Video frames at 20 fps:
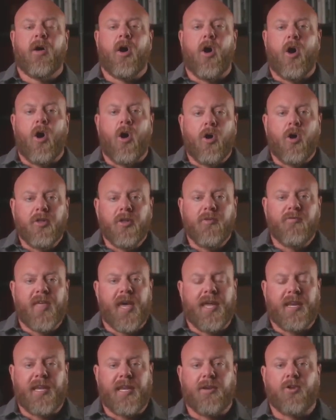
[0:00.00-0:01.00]
all of
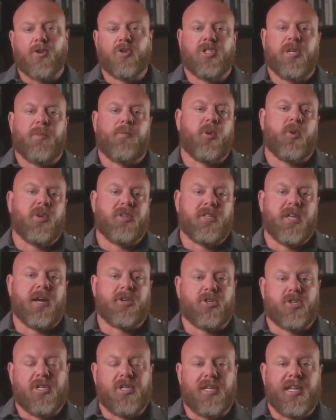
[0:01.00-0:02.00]
that energy
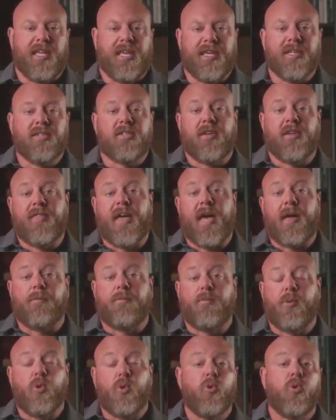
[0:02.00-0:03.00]
production into
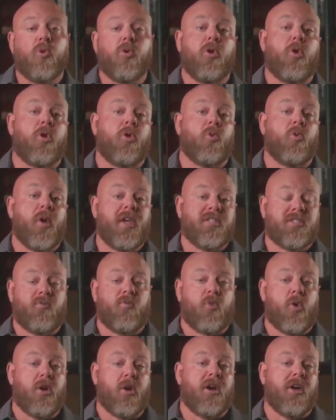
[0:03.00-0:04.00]
that pool or
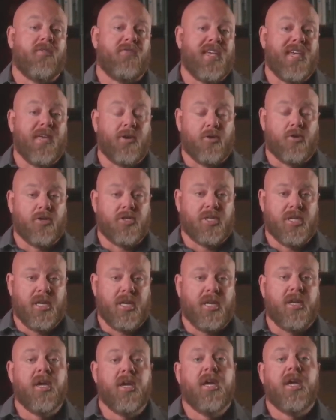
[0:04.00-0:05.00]
reservoir of
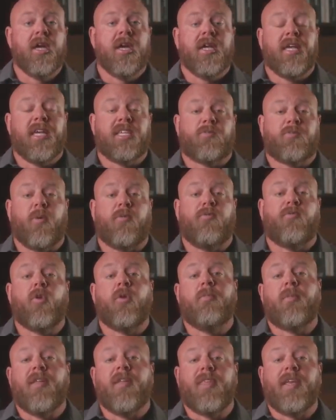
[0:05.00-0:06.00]
energy is
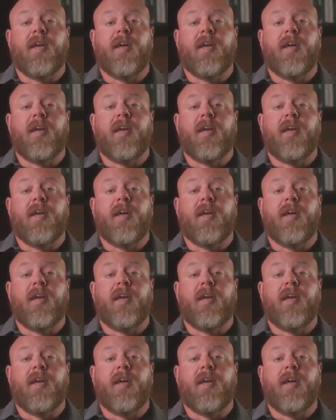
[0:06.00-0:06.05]
performed by the